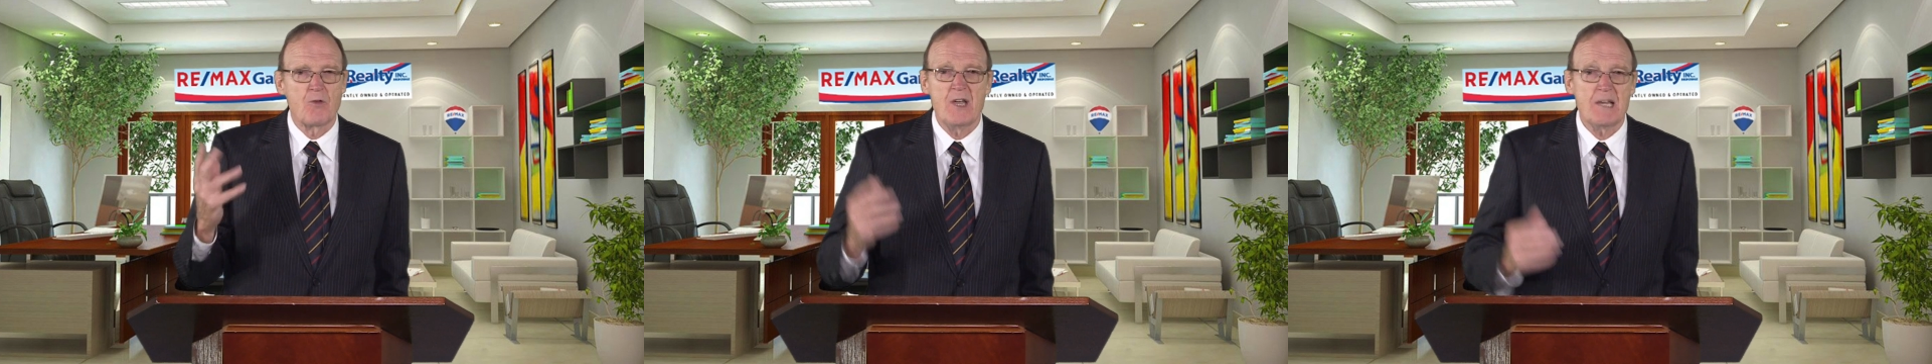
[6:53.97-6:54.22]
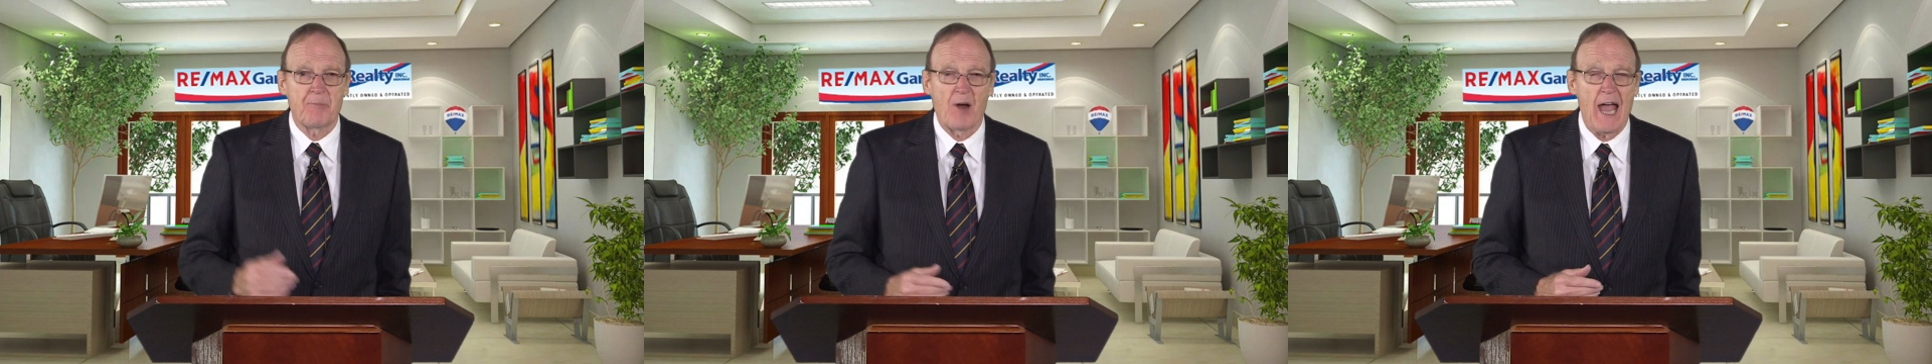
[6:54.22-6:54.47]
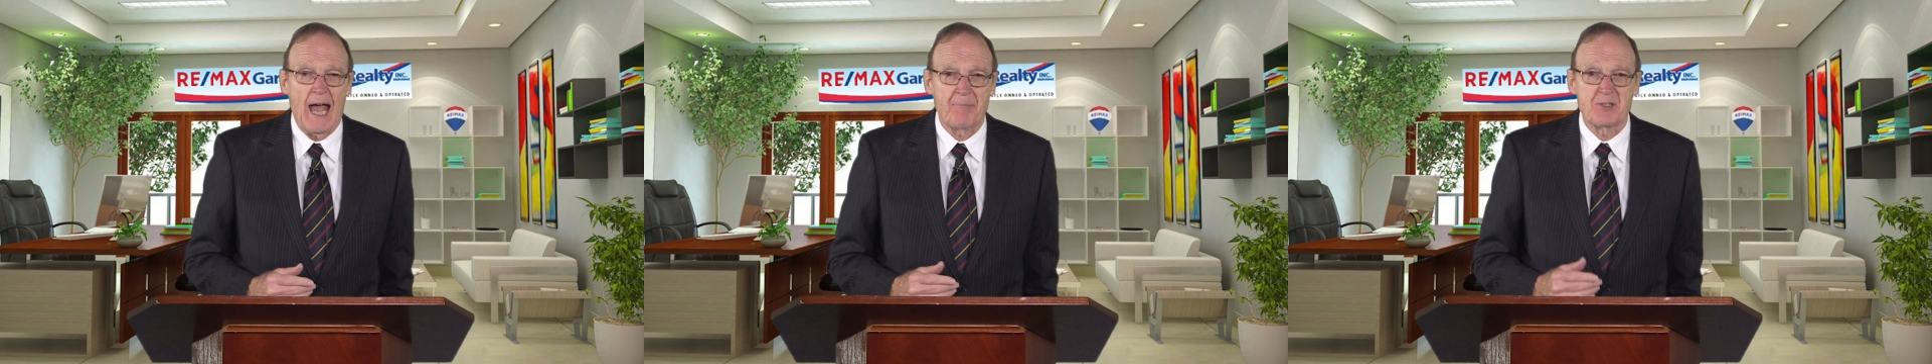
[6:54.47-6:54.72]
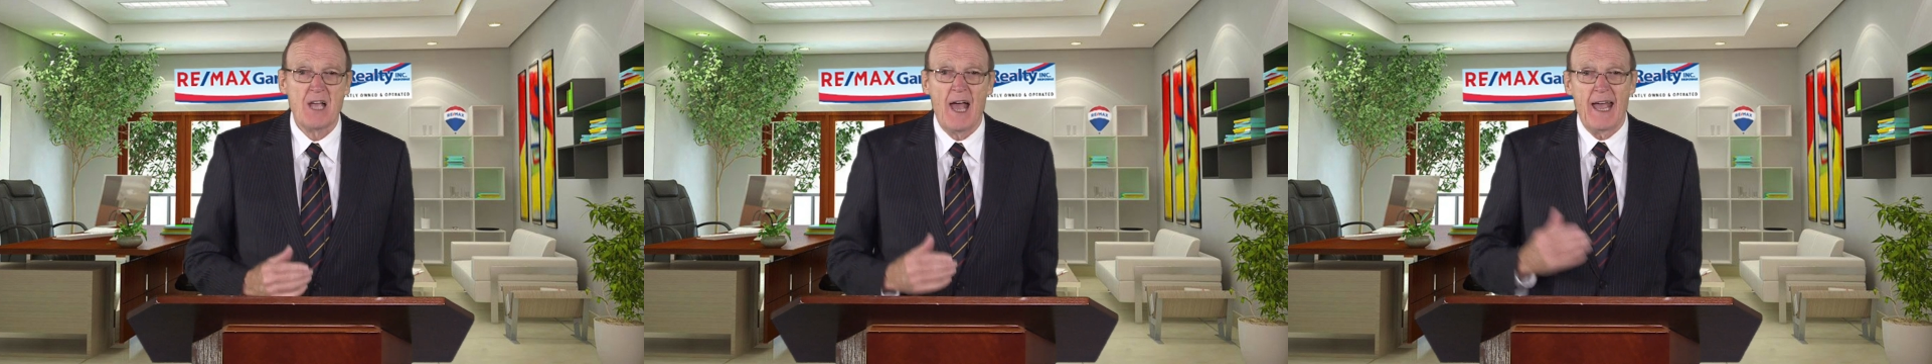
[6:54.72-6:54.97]
week
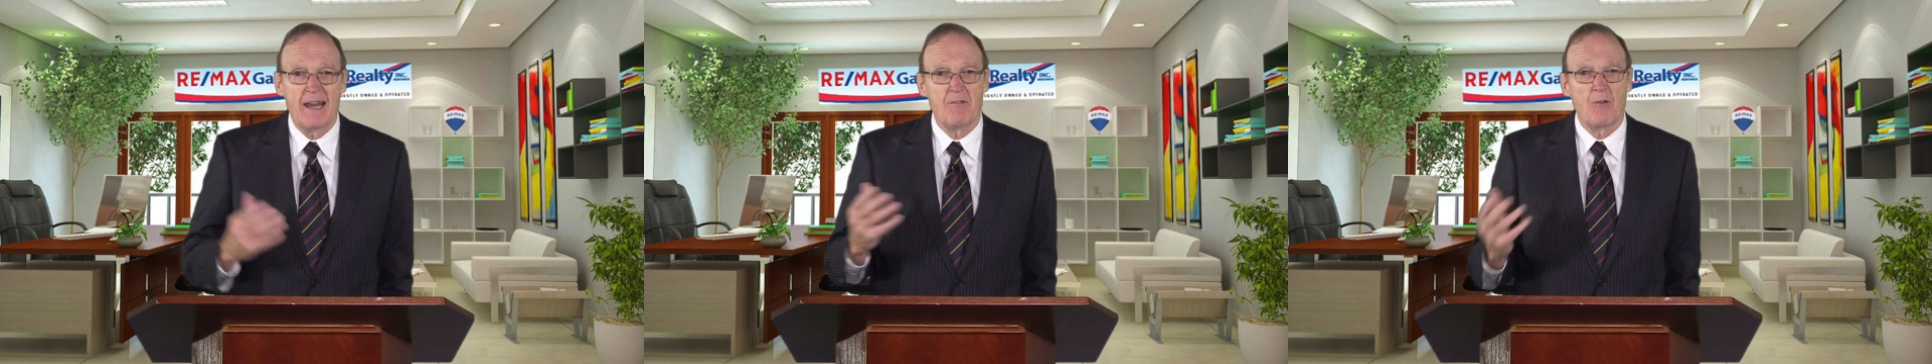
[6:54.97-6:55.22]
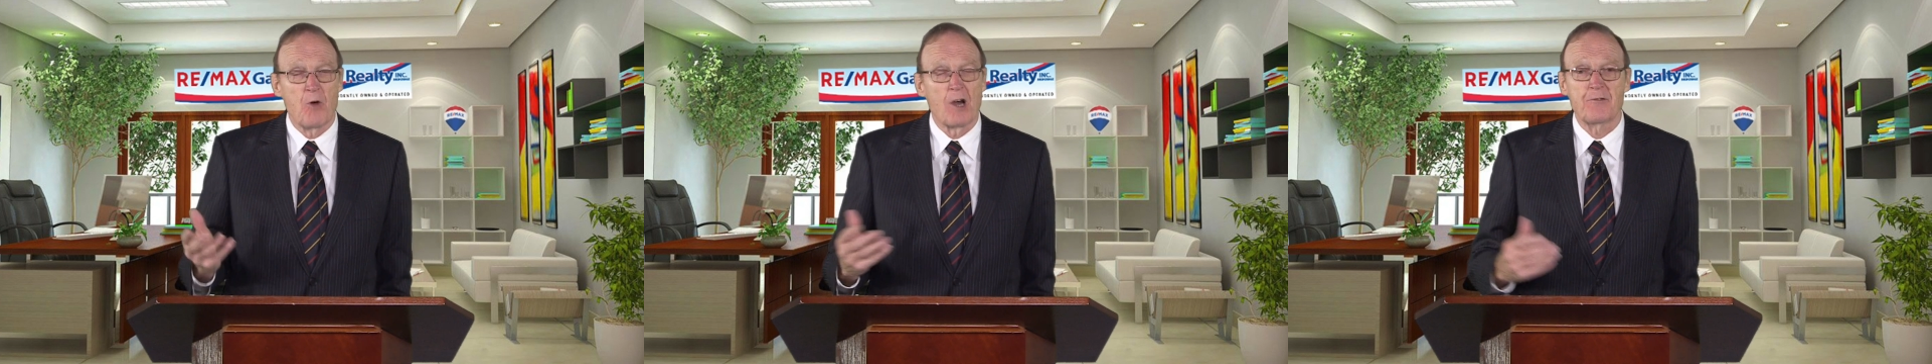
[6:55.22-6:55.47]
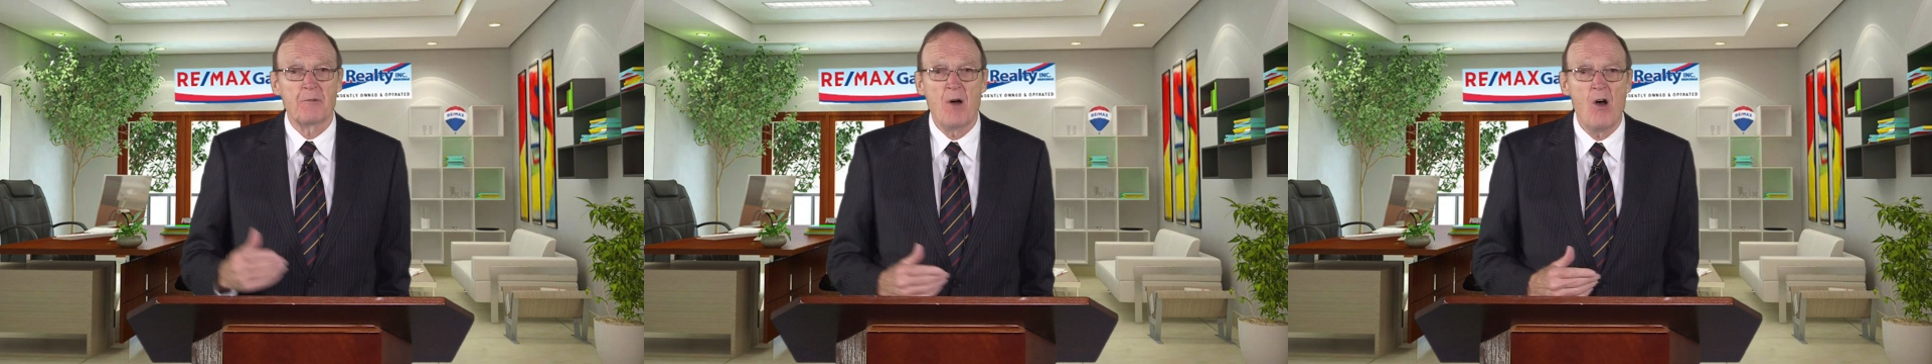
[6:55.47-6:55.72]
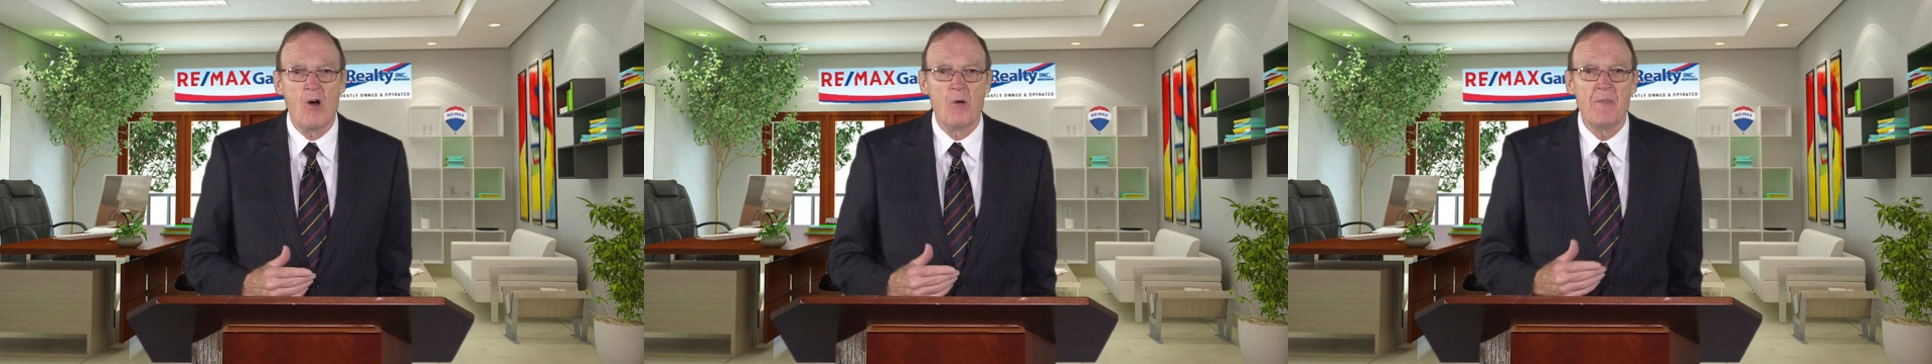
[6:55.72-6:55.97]
perhaps and work from
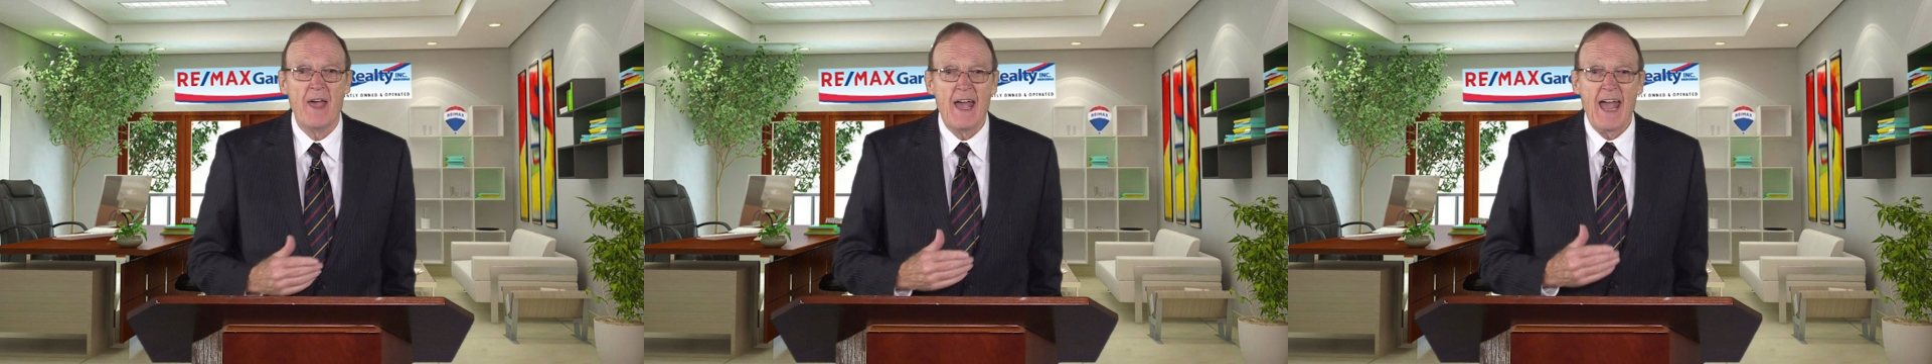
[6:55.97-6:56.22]
home